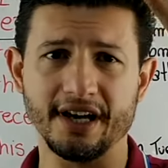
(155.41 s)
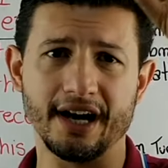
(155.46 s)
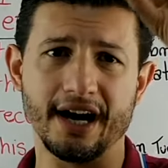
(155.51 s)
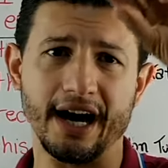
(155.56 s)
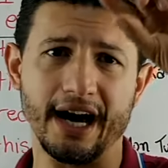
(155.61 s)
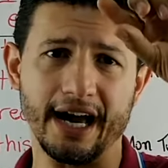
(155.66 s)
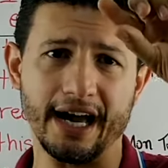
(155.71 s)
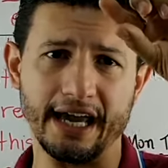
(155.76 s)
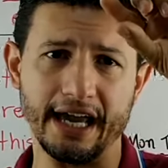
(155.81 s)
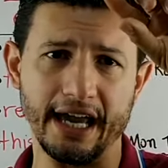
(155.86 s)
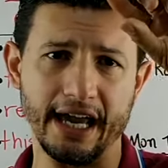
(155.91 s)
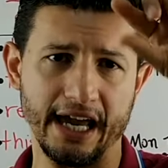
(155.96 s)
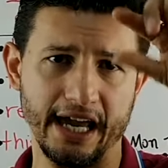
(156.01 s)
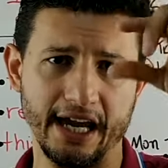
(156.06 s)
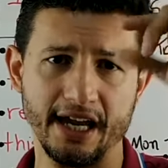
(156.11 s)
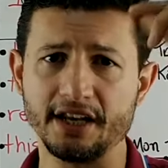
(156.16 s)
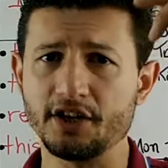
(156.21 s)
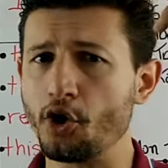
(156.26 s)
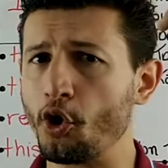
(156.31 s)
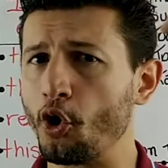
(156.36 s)
I
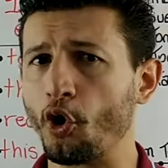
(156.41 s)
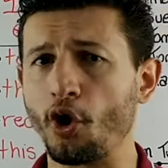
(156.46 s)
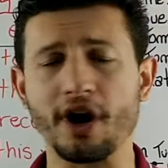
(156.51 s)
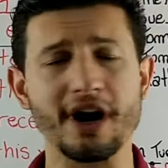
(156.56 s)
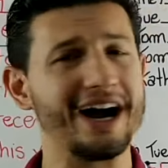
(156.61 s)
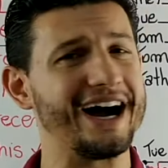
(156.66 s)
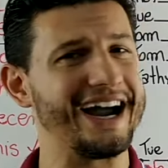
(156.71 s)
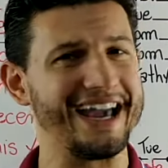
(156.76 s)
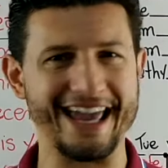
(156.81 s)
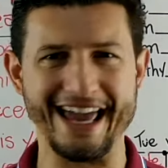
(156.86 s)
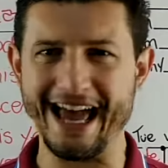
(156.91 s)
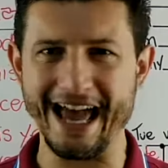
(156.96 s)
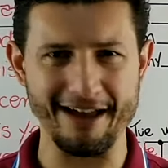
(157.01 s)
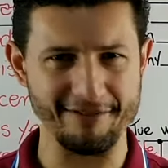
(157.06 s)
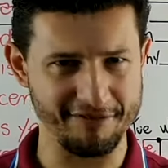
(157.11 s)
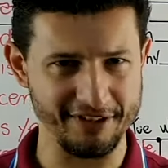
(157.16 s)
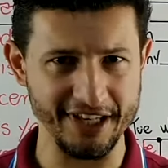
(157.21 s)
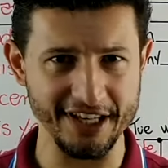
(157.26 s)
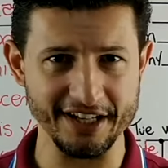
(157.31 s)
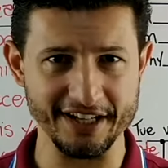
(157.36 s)
ate or I
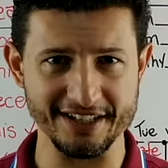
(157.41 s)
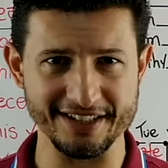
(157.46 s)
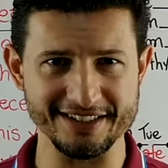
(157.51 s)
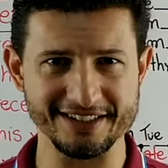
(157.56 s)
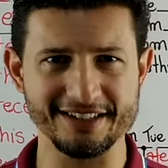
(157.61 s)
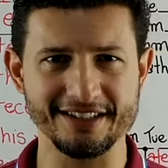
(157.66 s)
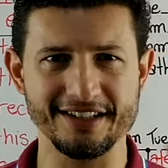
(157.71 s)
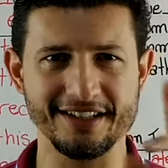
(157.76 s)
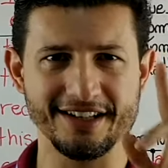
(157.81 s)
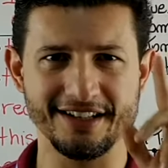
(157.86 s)
have eaten.